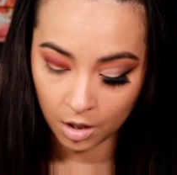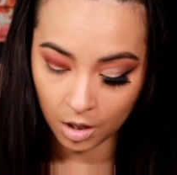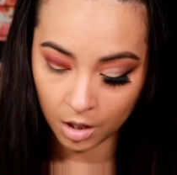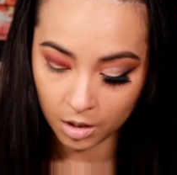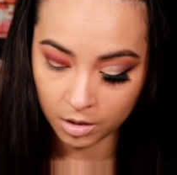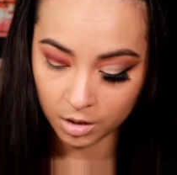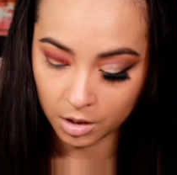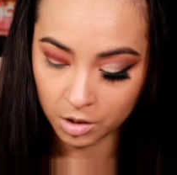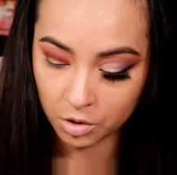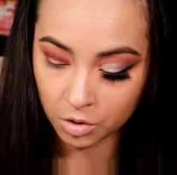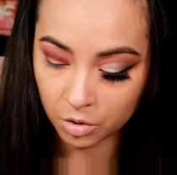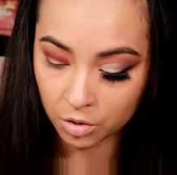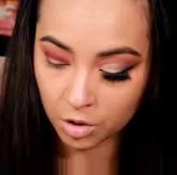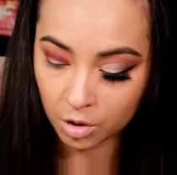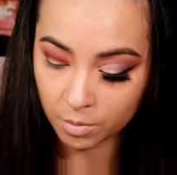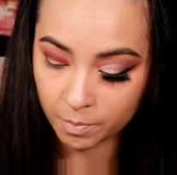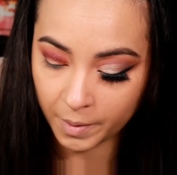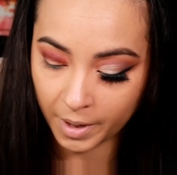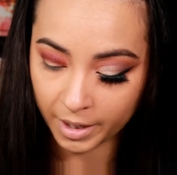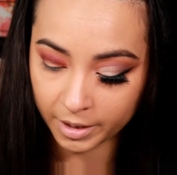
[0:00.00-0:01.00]
And then you'll
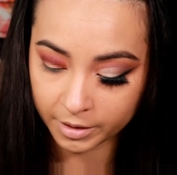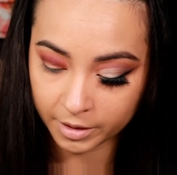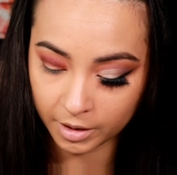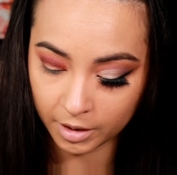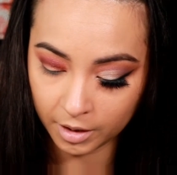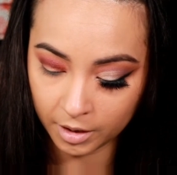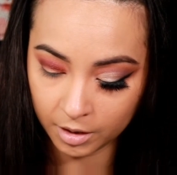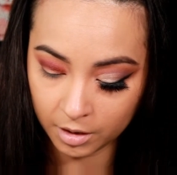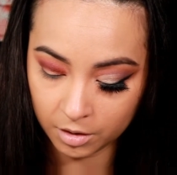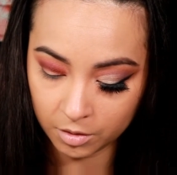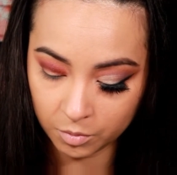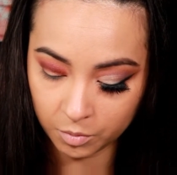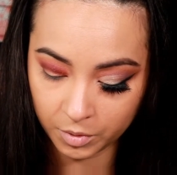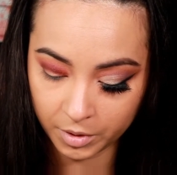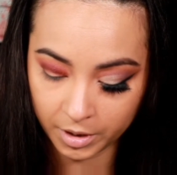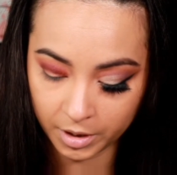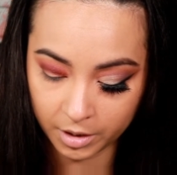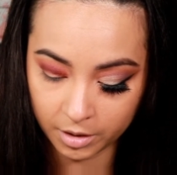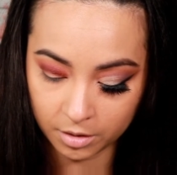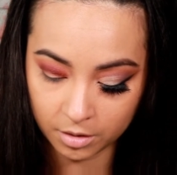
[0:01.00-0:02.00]
go back in
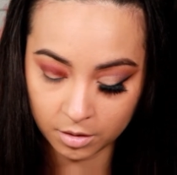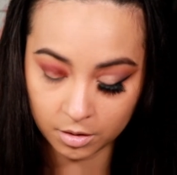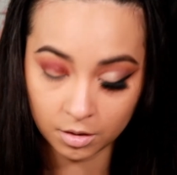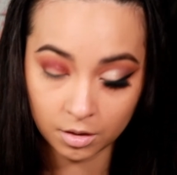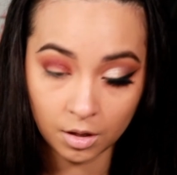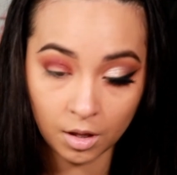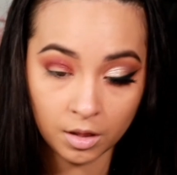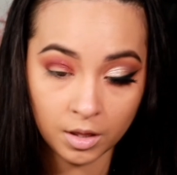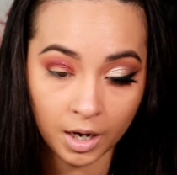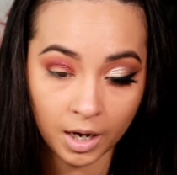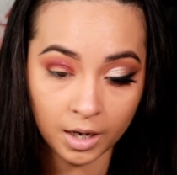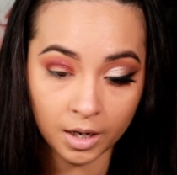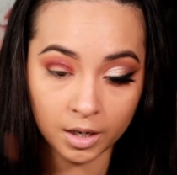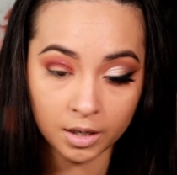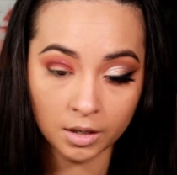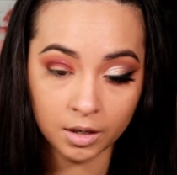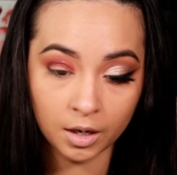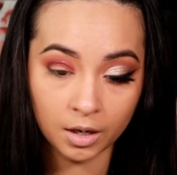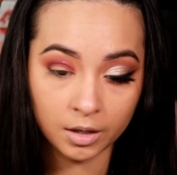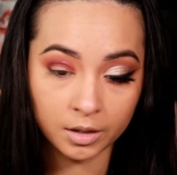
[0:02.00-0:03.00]
with
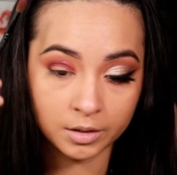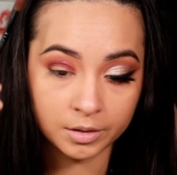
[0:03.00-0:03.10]
that